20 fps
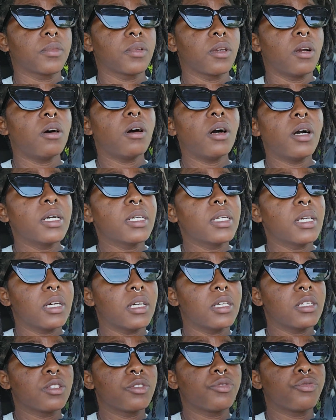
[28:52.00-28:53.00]

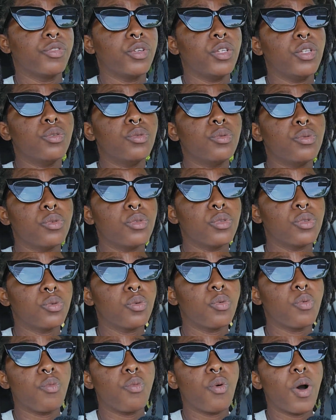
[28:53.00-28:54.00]
orders for use
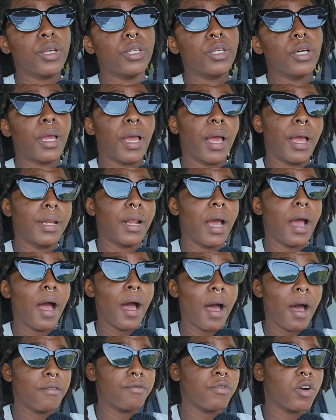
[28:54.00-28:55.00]
what you kind of
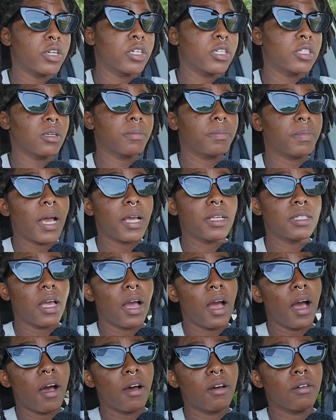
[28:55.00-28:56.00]
have, or the supplies
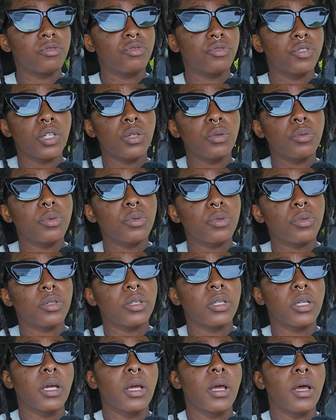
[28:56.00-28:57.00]
you have for the
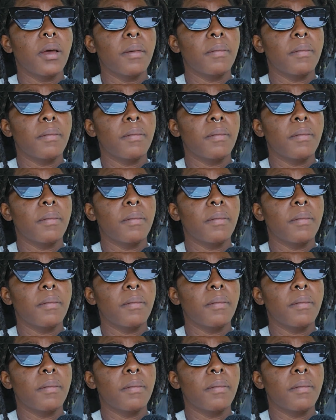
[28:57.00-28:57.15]
wound,